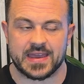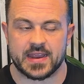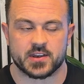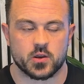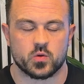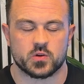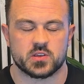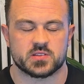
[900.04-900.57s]
I
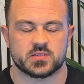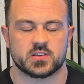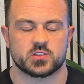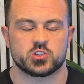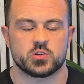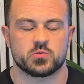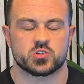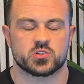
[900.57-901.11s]
don't want you to think
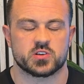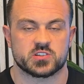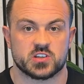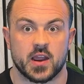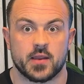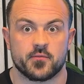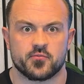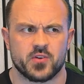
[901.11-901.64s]
too much on a
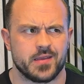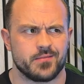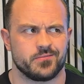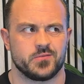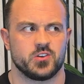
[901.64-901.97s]
time frame.